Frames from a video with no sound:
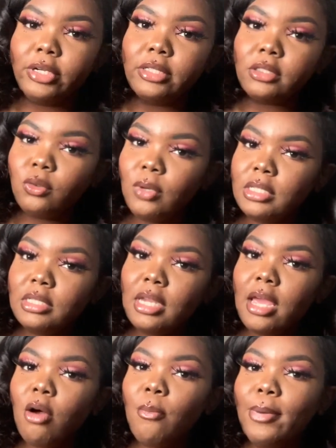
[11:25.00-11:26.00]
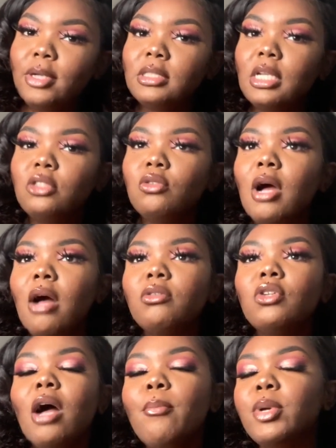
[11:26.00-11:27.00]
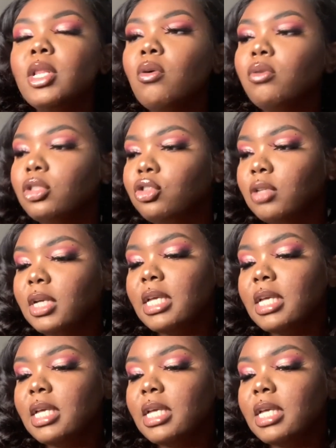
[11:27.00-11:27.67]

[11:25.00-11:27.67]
squeeze it to help push that joint out, y'all. I'm pulling on the string.